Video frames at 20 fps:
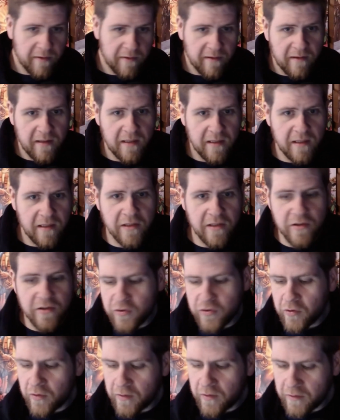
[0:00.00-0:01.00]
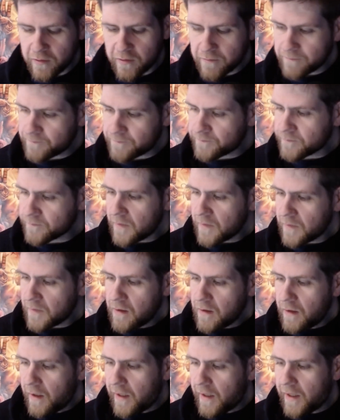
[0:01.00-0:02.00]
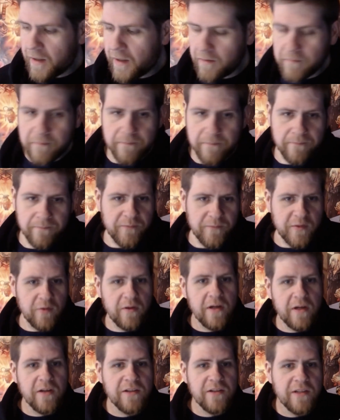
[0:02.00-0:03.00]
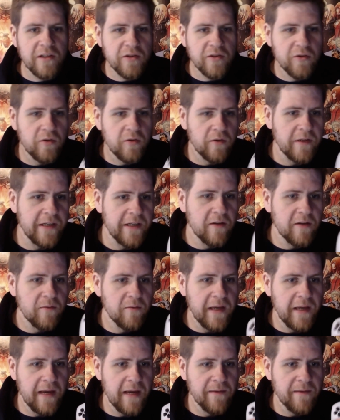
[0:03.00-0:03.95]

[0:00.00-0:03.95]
with the controller. So here's the controller. Here we